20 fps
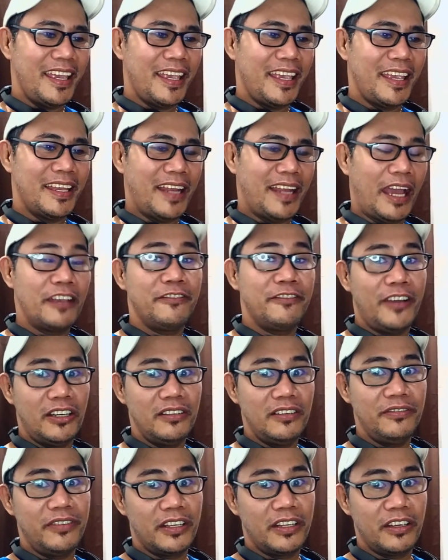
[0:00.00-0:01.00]
and I
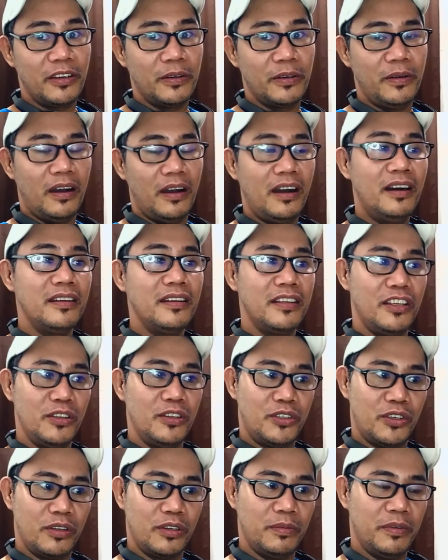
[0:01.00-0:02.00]
found a video on
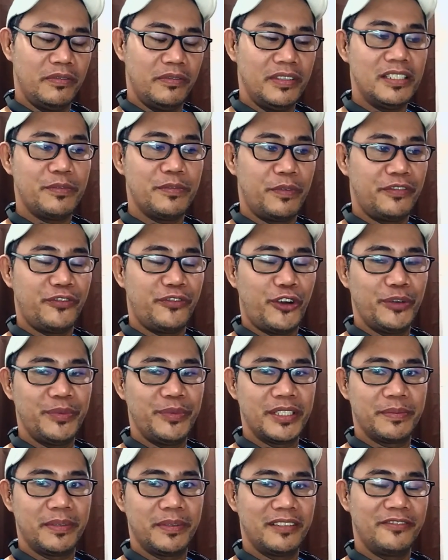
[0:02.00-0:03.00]
YouTube of this
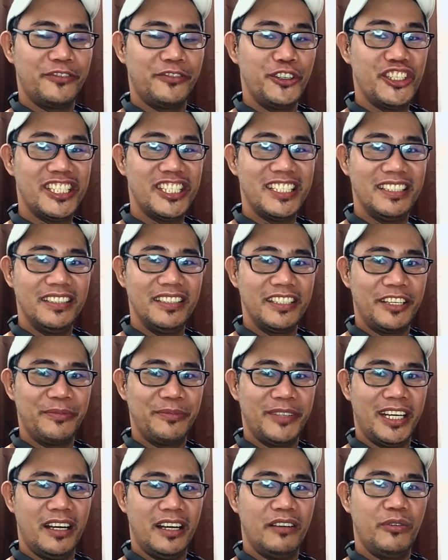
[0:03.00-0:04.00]
performance, but unfortunately
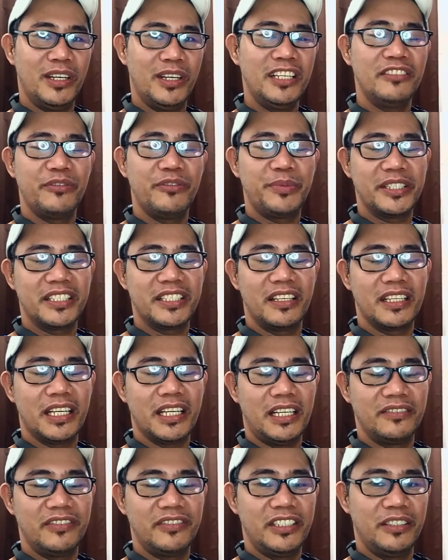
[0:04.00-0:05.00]
I'm not 100%
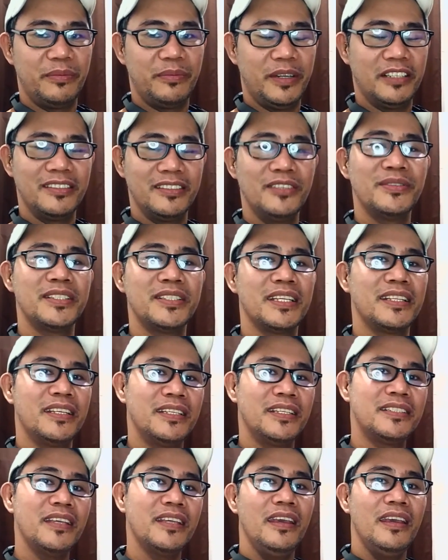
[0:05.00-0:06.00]
confident about using
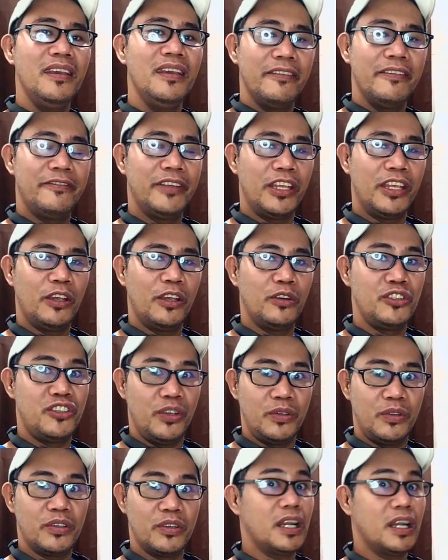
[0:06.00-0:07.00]
this video
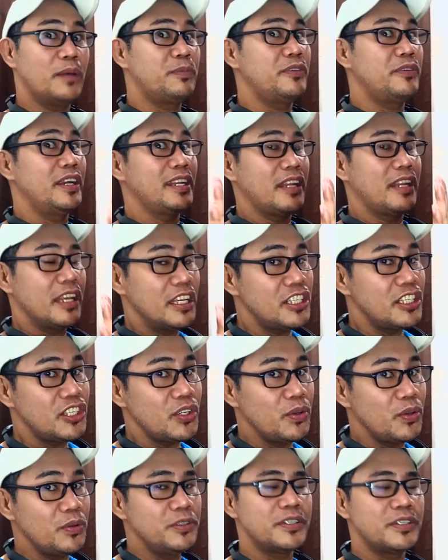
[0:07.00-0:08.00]
due to copyright
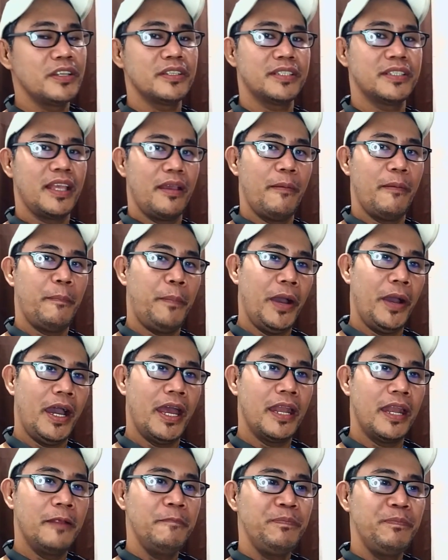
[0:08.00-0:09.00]
issues,
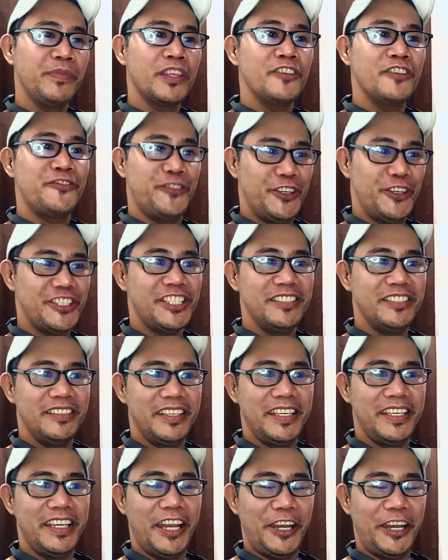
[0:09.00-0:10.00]
but
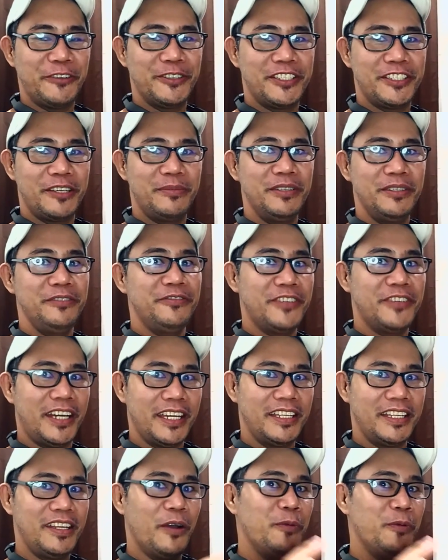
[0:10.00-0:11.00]
fortunately I was able to
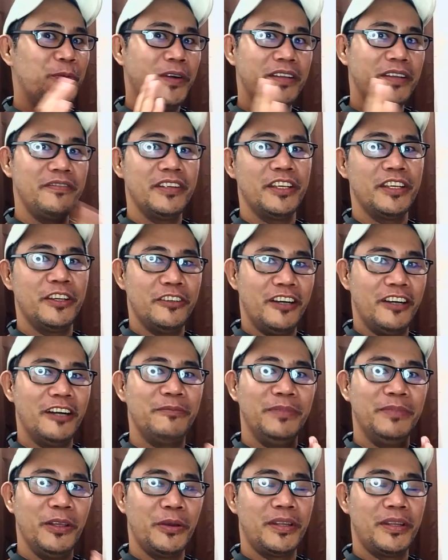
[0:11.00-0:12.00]
find one video
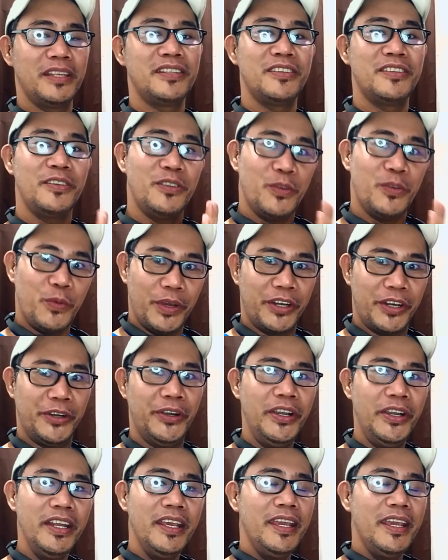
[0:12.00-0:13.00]
uploaded to
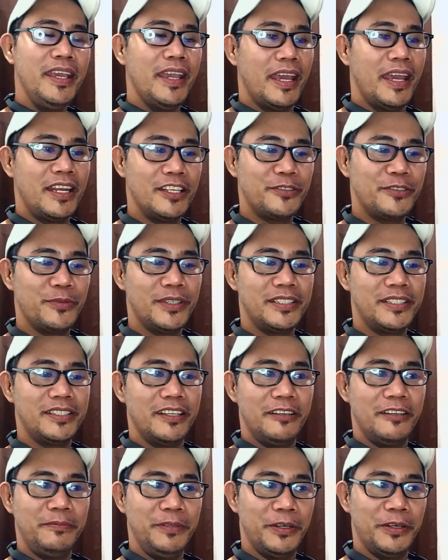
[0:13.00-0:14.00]
Twitter, and this
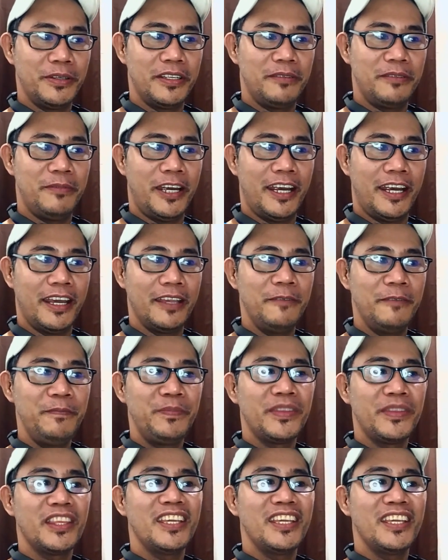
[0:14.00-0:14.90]
was uploaded by